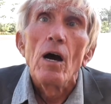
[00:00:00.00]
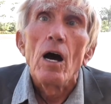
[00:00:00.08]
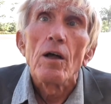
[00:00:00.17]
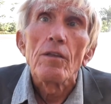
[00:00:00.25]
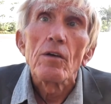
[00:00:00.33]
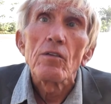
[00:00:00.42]

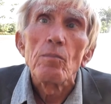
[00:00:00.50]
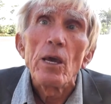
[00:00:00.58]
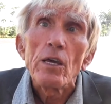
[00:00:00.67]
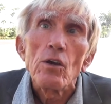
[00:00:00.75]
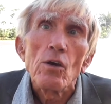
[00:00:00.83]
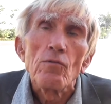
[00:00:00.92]
thus
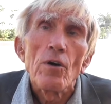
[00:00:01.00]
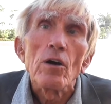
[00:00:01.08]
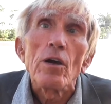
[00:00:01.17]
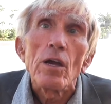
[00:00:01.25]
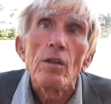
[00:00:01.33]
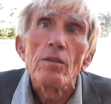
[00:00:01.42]
making you
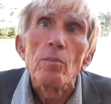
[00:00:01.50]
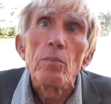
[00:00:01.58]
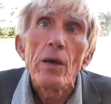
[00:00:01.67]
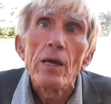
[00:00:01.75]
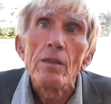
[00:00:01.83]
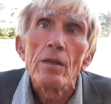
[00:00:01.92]
very
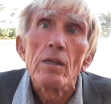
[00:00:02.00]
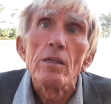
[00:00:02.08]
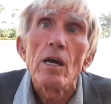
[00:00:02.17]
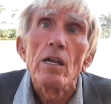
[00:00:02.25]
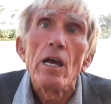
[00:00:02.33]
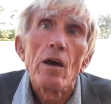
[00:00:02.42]

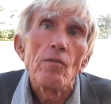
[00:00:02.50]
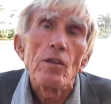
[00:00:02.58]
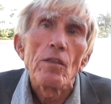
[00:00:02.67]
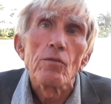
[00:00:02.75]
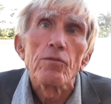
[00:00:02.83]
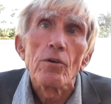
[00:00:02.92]
independent and
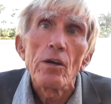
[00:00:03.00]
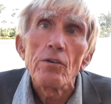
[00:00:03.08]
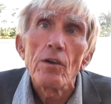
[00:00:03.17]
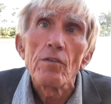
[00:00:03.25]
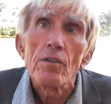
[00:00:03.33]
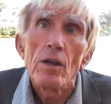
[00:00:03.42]
having the
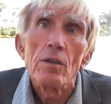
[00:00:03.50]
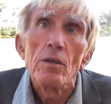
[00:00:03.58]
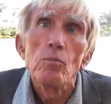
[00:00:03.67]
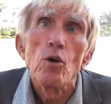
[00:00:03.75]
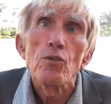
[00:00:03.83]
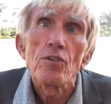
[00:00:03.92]
freshest and
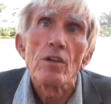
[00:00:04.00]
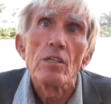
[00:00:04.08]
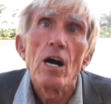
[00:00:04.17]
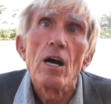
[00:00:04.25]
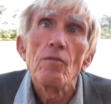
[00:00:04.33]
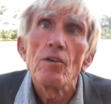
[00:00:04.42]
the most
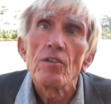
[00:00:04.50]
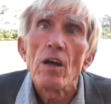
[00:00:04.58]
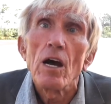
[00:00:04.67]
alivest,